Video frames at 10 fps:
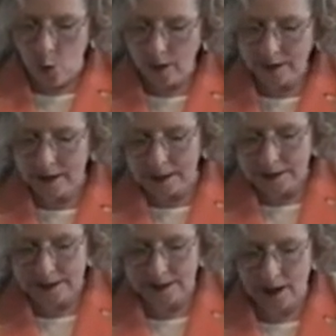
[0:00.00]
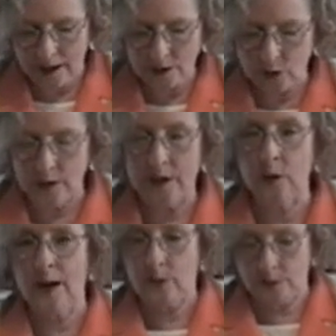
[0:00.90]
what it's like to
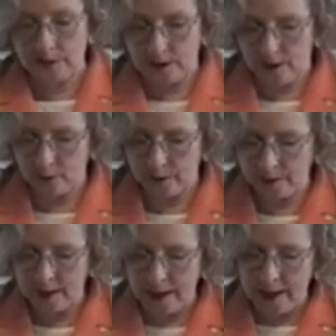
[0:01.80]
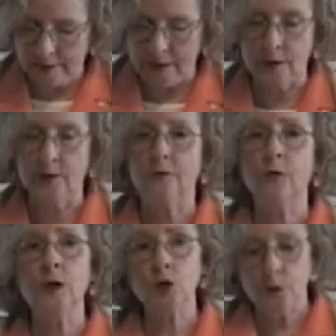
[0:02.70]
interact with the government than the
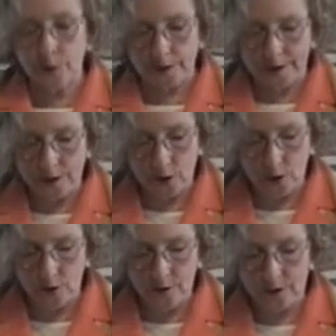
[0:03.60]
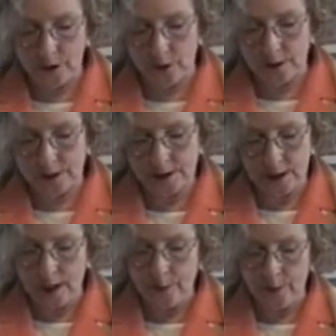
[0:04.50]
French political theorist
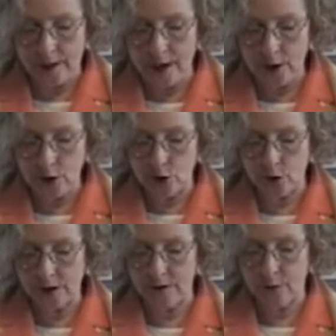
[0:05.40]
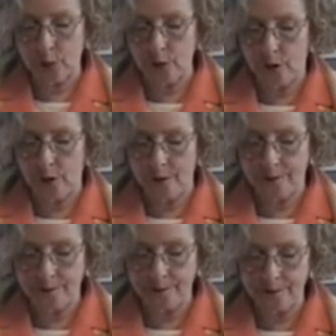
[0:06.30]
Pierre-Joseph Proudhon.
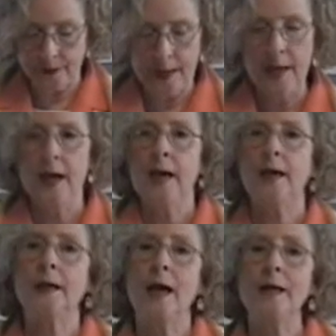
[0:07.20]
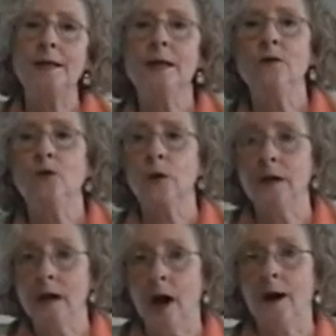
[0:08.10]
In
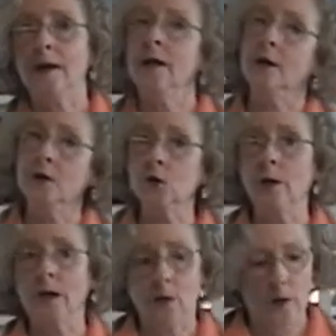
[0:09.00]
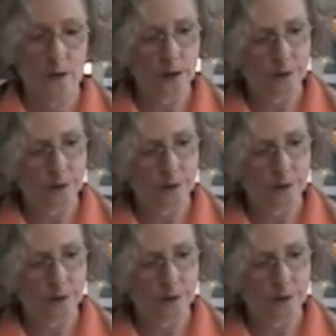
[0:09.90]
1849, here's what he wrote.